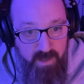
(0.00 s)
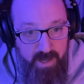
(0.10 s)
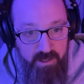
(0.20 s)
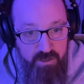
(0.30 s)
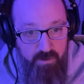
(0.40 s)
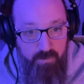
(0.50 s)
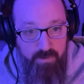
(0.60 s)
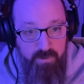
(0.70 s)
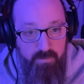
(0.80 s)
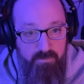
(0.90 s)
And so
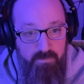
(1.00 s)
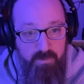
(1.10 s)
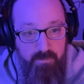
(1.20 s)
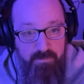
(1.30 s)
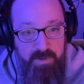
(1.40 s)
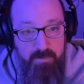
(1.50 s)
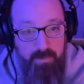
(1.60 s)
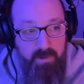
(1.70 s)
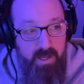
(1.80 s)
the, the people